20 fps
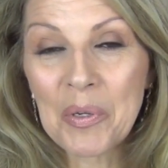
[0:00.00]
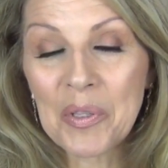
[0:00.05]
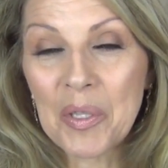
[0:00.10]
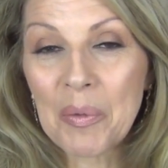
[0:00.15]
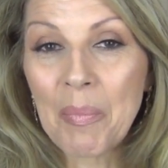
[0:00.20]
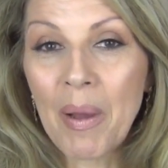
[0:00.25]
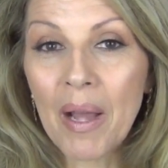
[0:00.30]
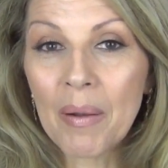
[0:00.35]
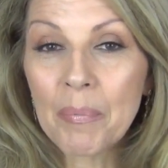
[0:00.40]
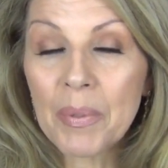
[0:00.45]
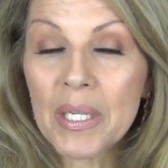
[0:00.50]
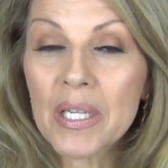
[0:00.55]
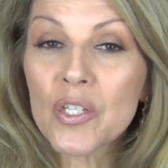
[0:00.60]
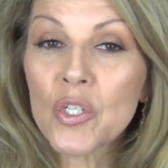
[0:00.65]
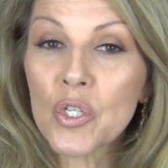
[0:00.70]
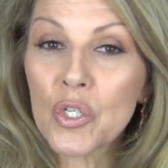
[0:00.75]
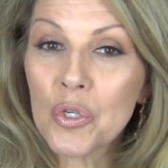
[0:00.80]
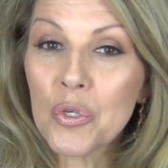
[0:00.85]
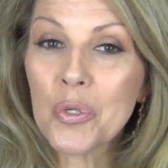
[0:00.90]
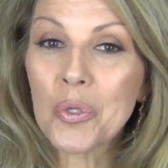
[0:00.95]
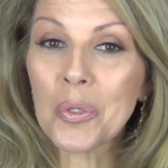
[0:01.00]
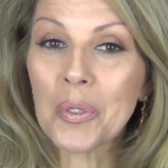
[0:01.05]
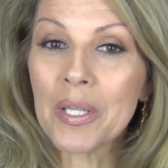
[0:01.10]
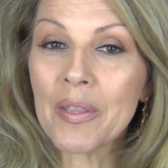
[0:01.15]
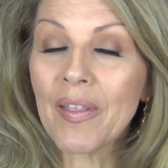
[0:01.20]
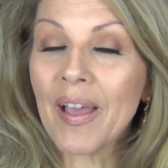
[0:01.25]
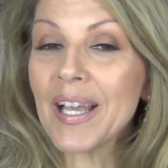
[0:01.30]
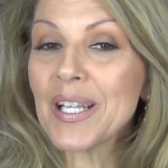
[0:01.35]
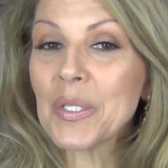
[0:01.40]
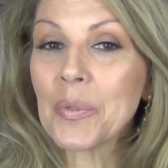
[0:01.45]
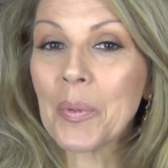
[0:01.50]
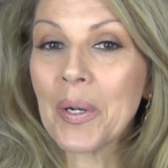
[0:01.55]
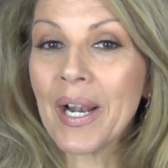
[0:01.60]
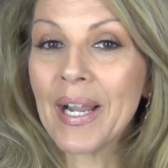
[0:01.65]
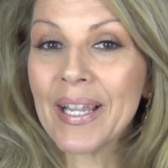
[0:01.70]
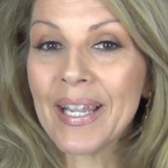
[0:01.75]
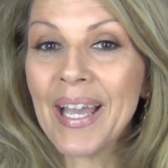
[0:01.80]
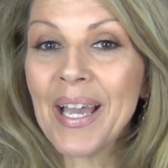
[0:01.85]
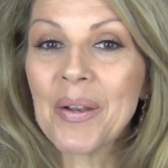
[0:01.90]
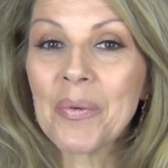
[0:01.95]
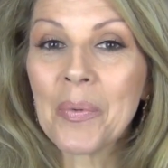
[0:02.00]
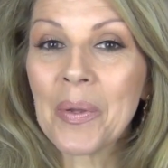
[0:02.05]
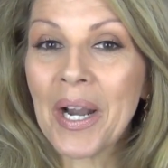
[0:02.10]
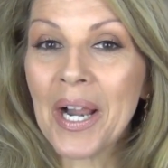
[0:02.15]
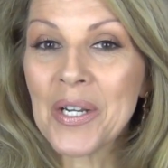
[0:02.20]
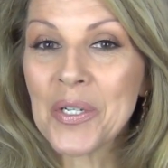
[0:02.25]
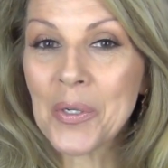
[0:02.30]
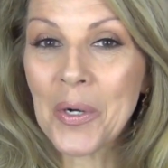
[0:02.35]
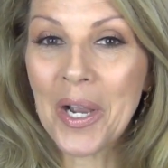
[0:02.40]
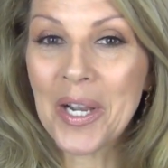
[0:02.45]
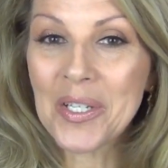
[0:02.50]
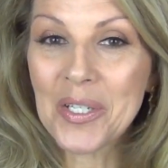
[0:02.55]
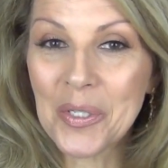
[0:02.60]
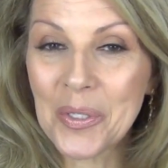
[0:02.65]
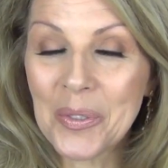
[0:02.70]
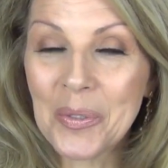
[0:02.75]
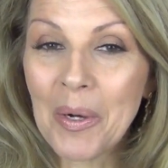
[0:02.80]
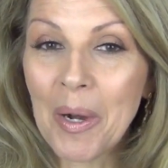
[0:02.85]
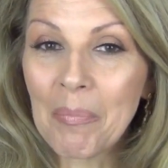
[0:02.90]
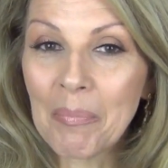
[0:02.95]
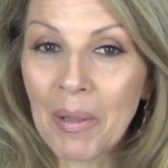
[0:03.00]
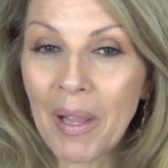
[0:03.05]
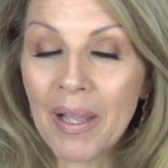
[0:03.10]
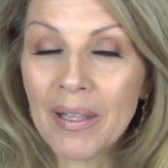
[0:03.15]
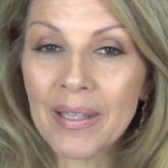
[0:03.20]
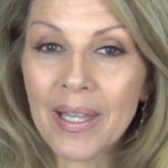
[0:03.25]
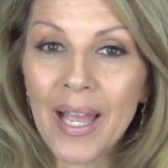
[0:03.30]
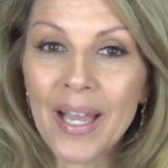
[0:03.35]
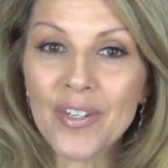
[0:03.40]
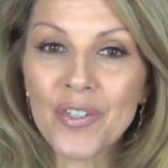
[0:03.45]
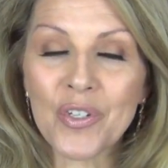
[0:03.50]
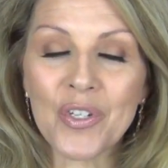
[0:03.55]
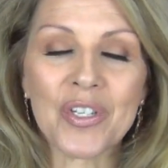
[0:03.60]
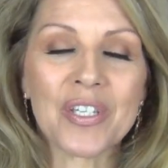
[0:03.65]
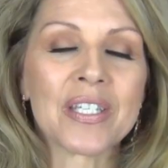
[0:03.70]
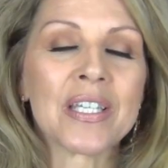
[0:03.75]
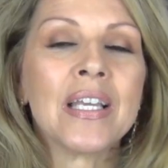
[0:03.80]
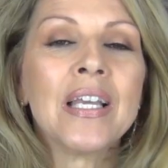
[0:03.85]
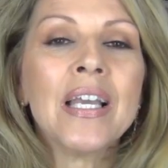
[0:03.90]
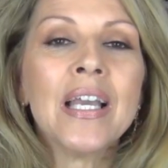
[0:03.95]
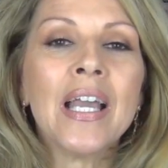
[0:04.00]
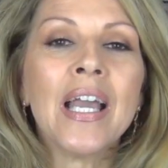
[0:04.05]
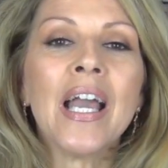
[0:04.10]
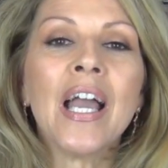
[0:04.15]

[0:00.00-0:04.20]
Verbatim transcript: put them on because usually that's what I get when I try to apply lashes.